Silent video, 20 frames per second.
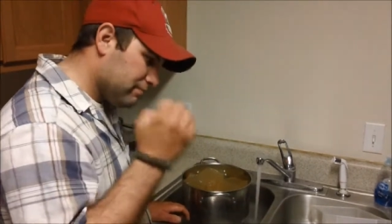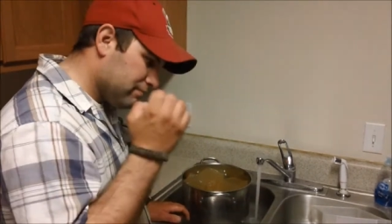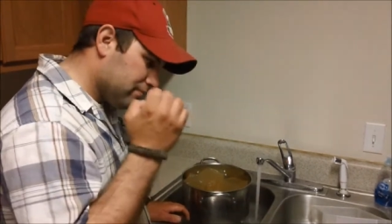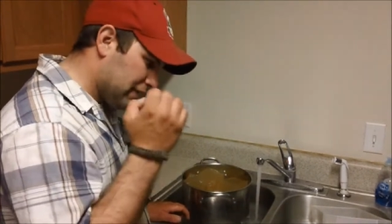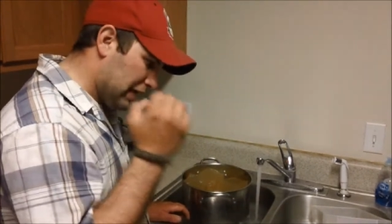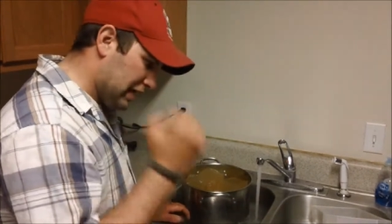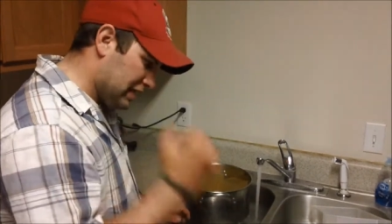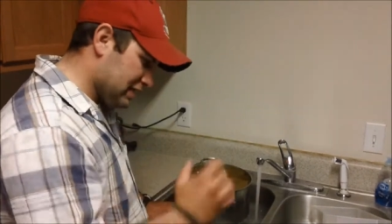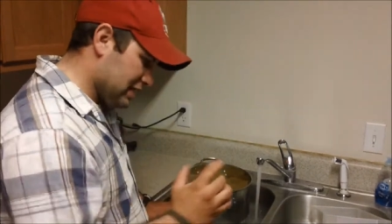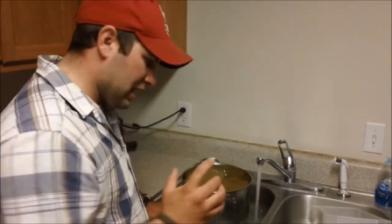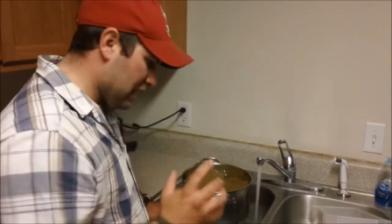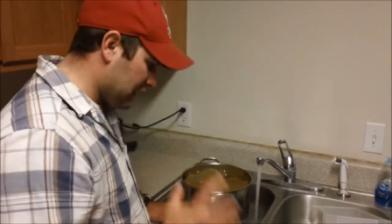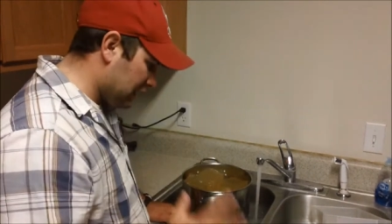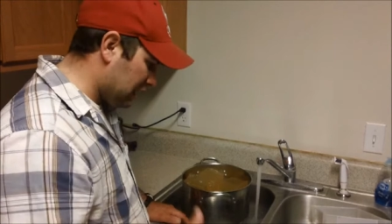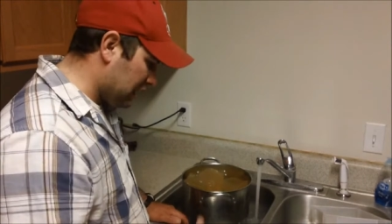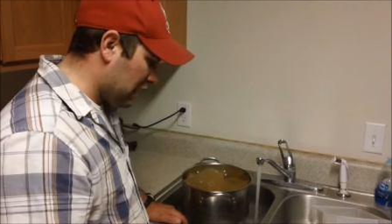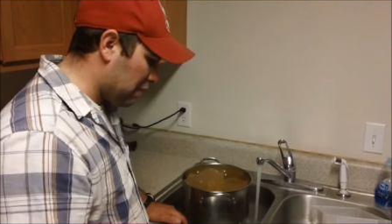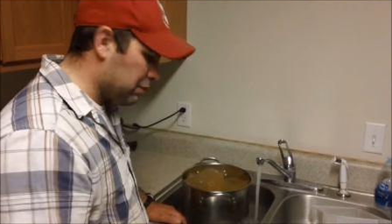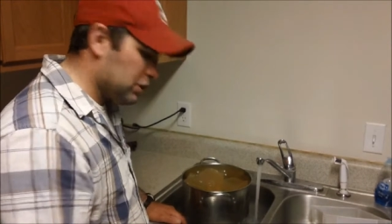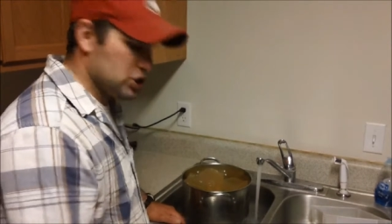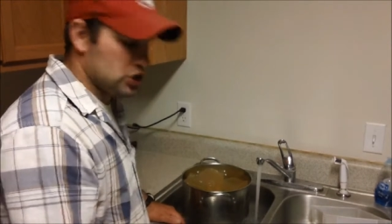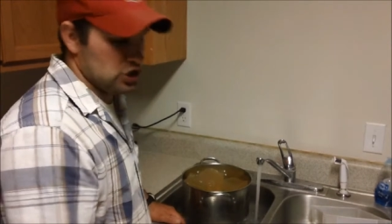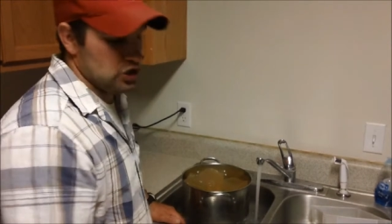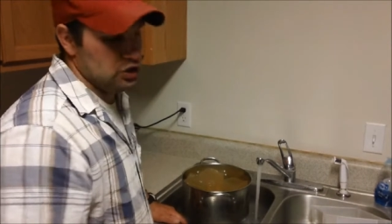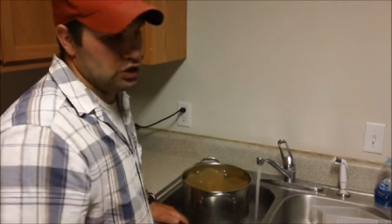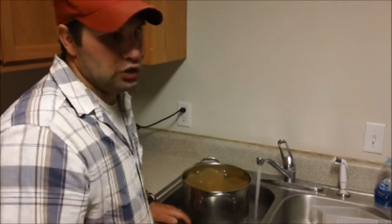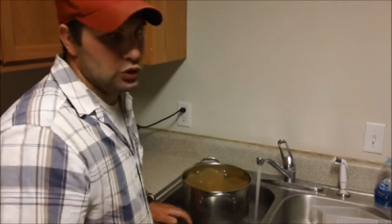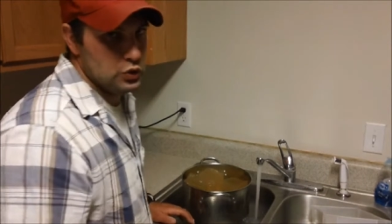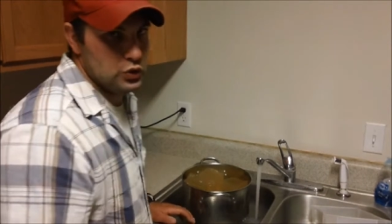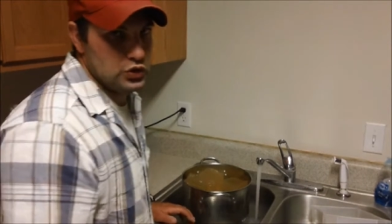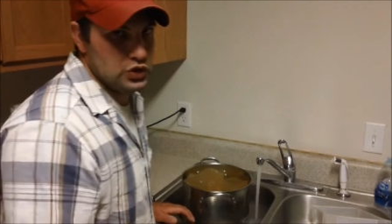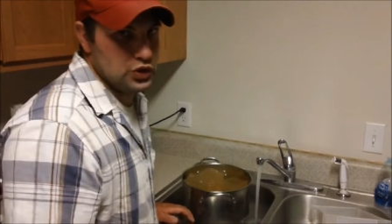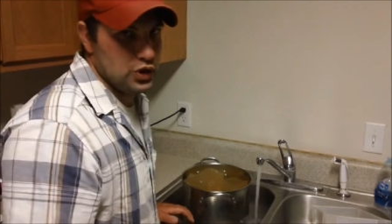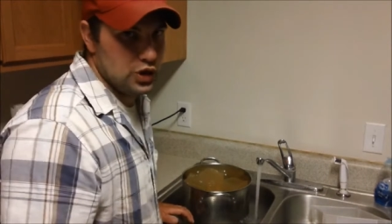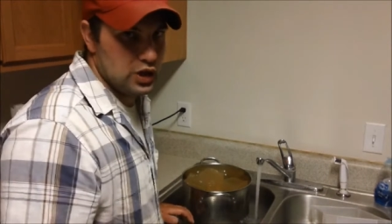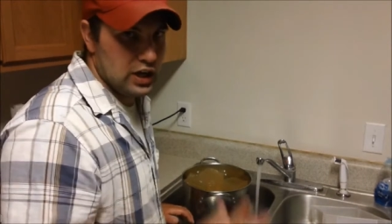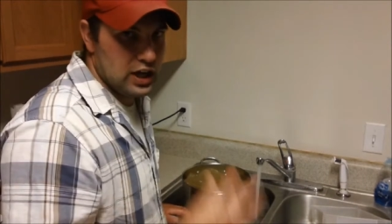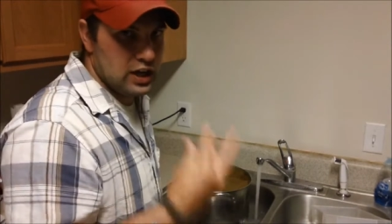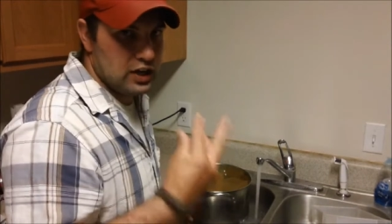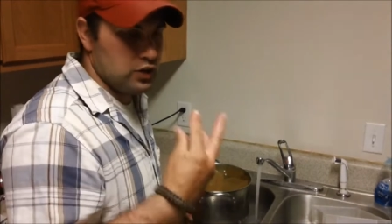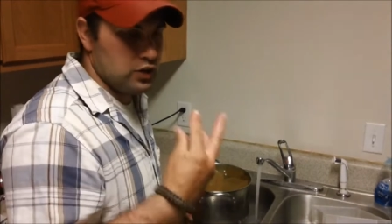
exactly how much you lose, so you got to